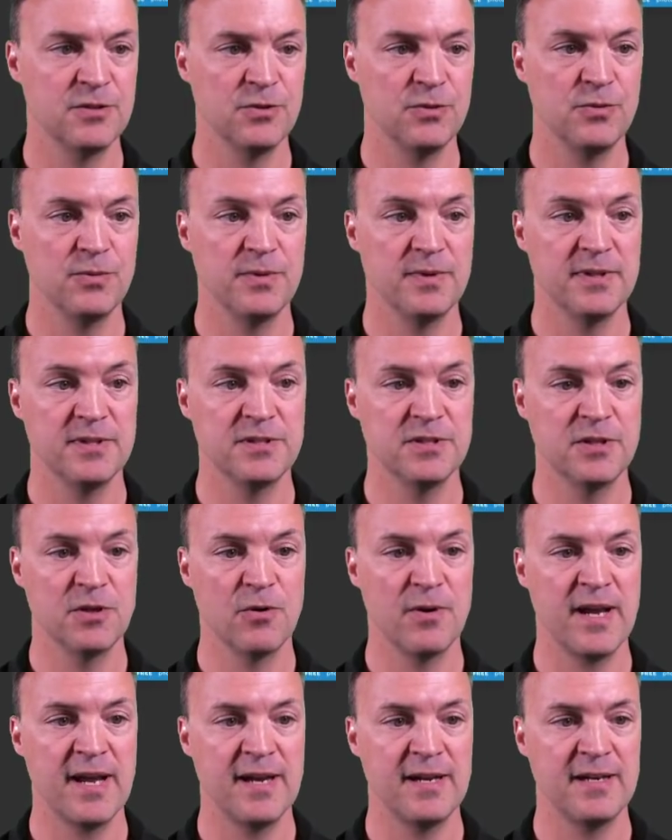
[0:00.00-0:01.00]
to, to
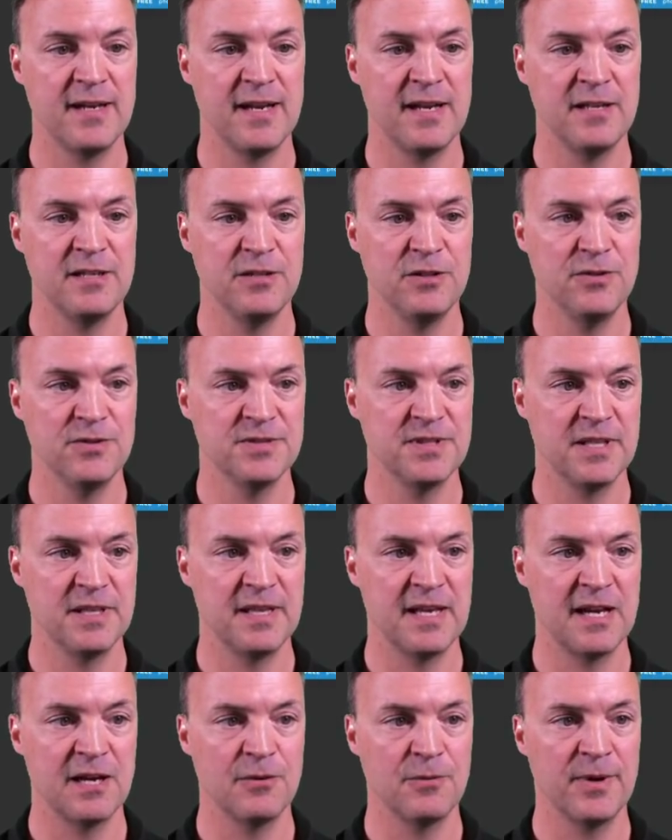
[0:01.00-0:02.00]
go ahead and use
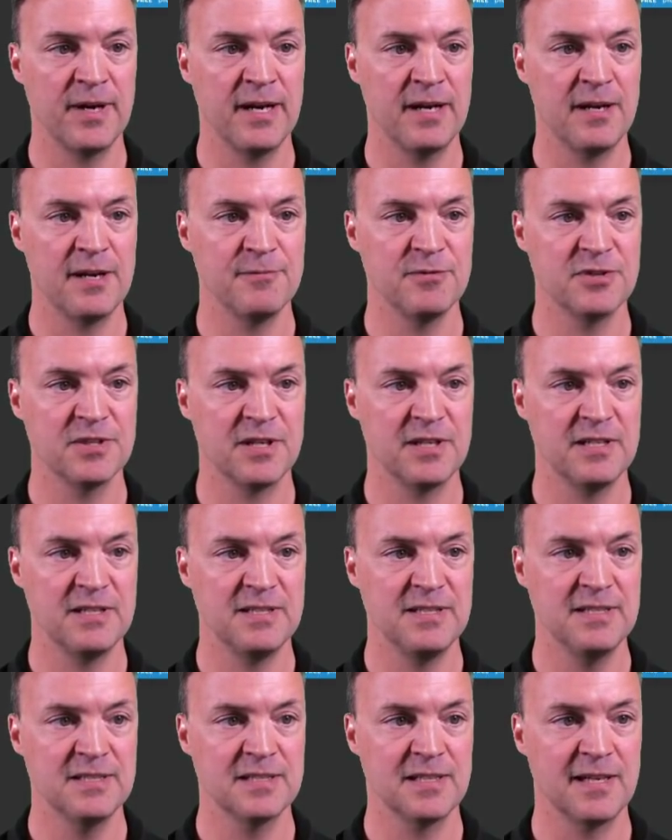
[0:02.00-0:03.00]
it that way. I'm just gonna
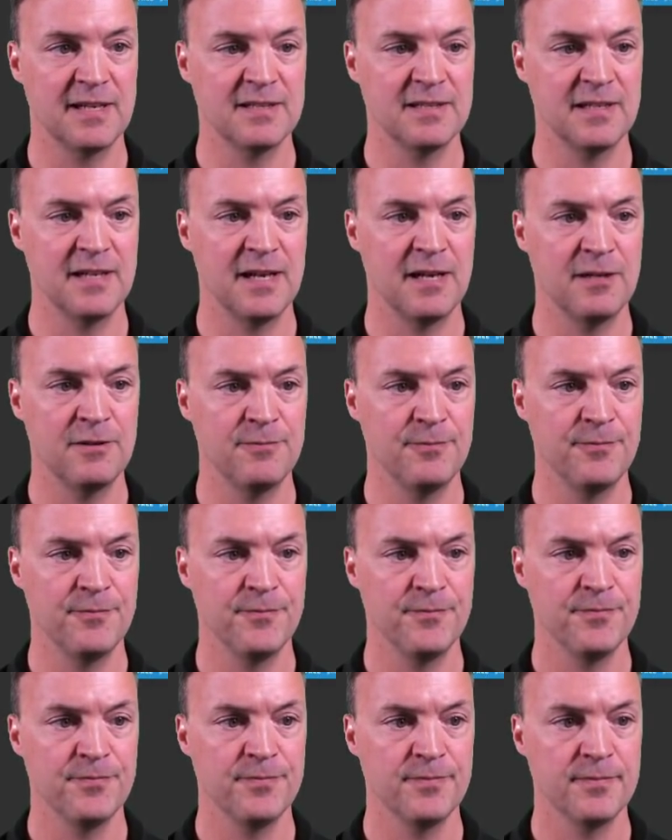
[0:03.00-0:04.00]
deselect again
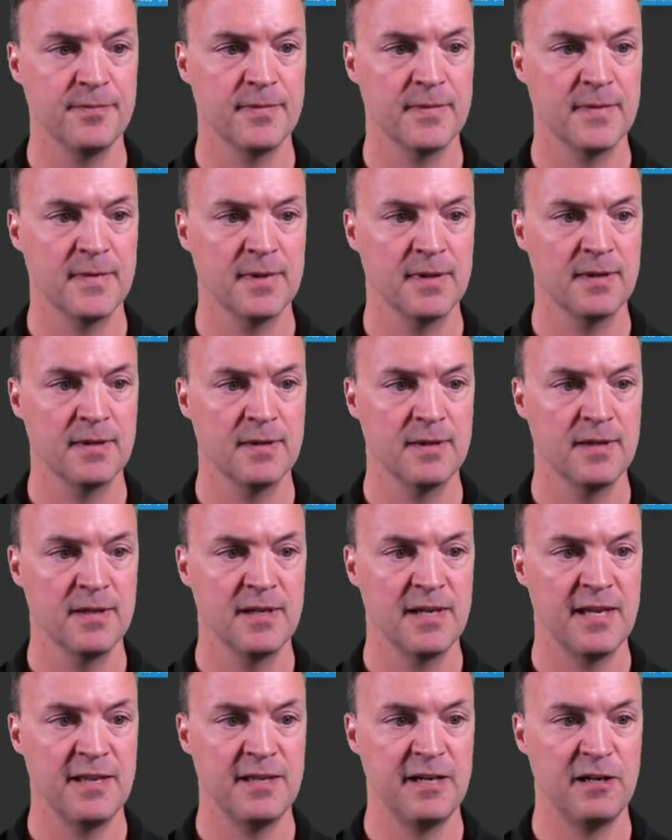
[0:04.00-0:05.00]

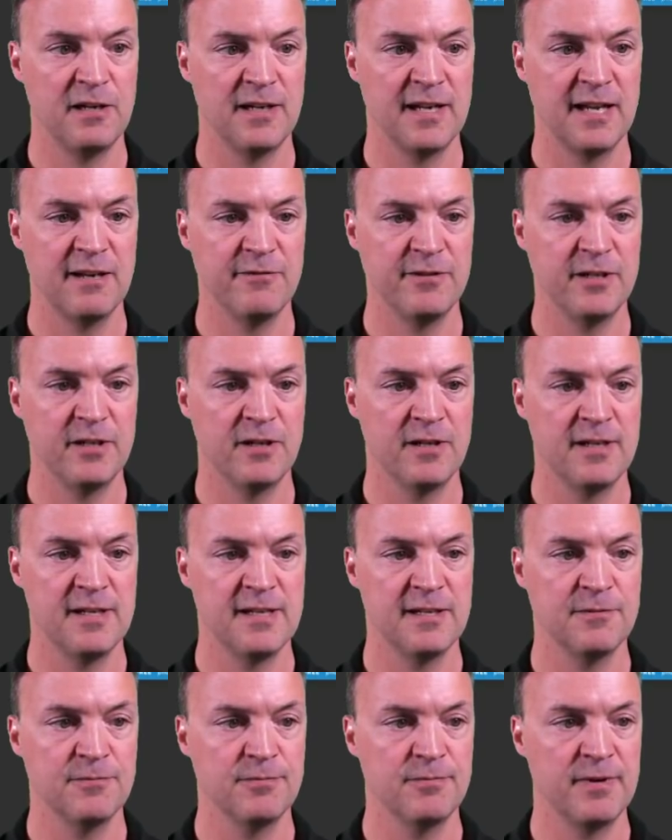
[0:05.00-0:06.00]
and then I'll have it
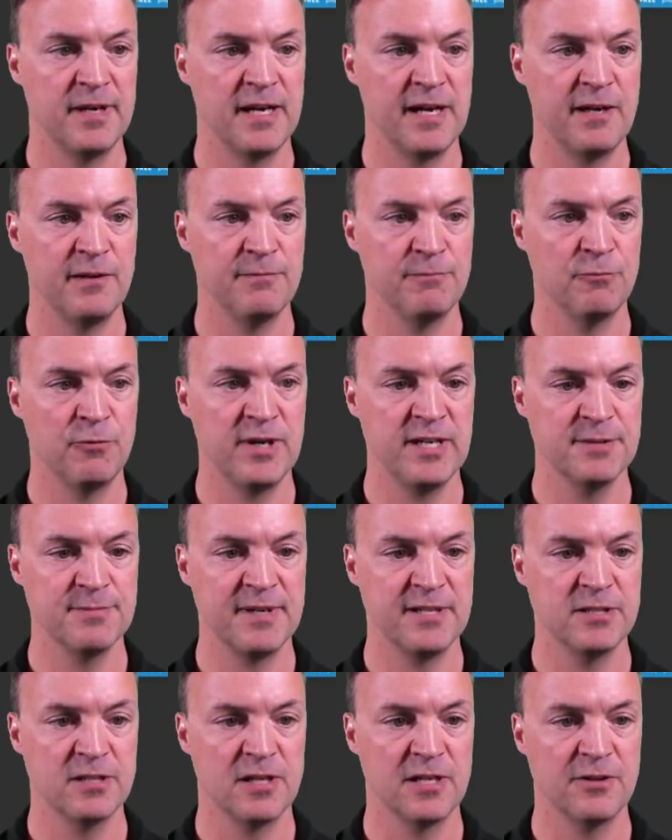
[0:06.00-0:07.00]
all when I
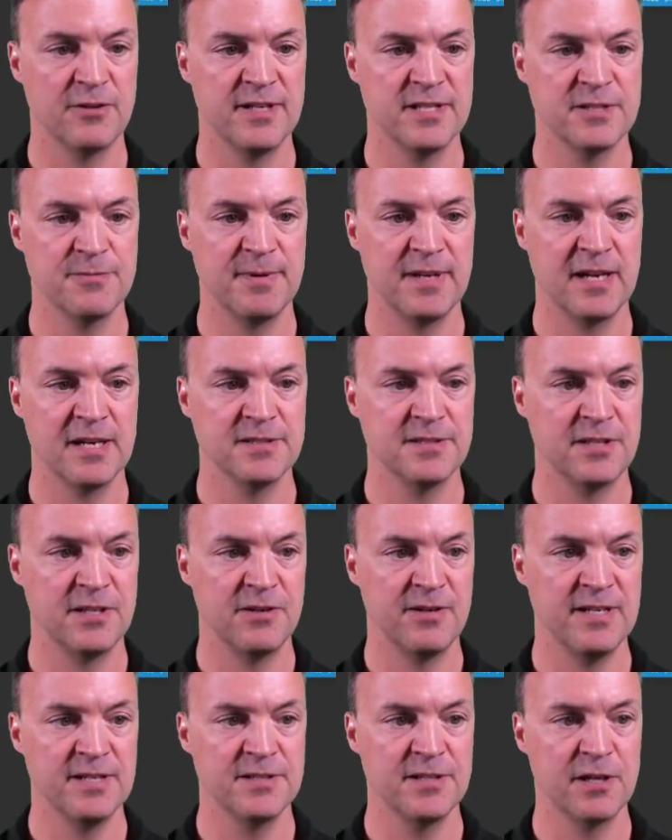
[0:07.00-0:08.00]
raise my tolerance because
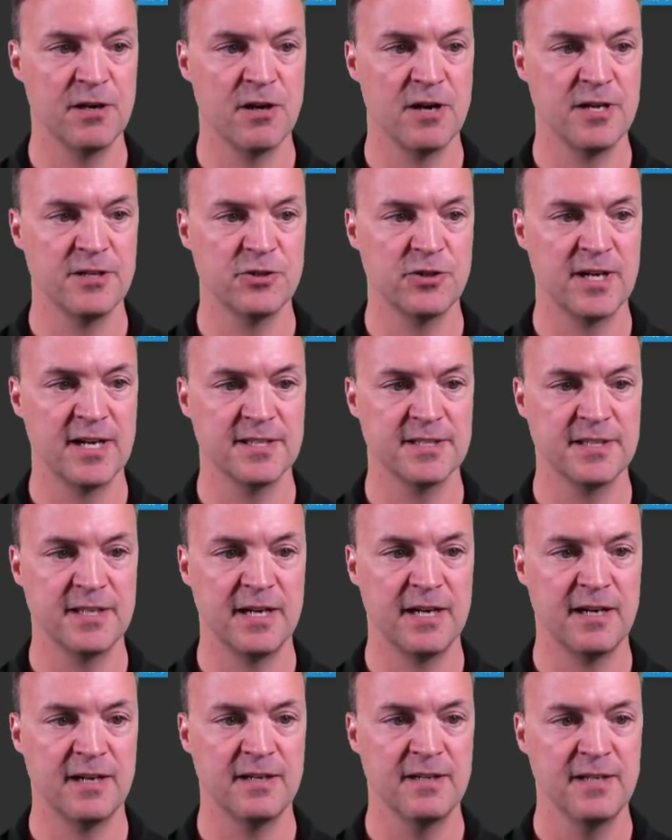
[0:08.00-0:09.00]
there is the contrast
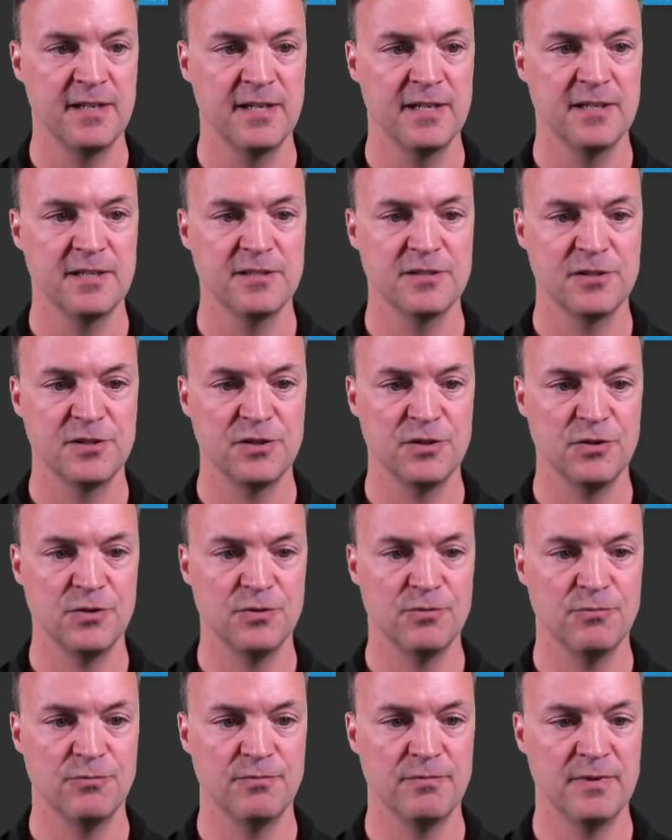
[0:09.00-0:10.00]
there
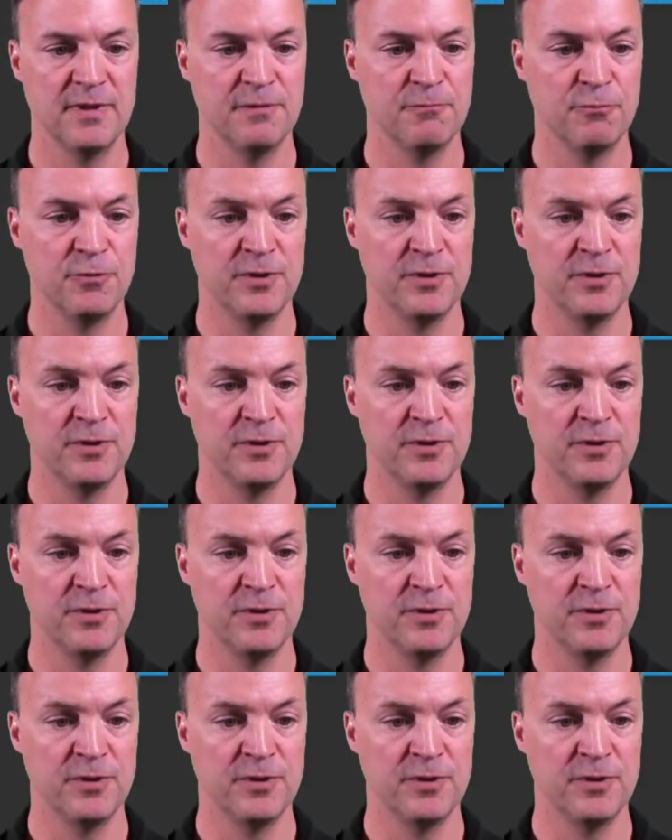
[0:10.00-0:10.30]
to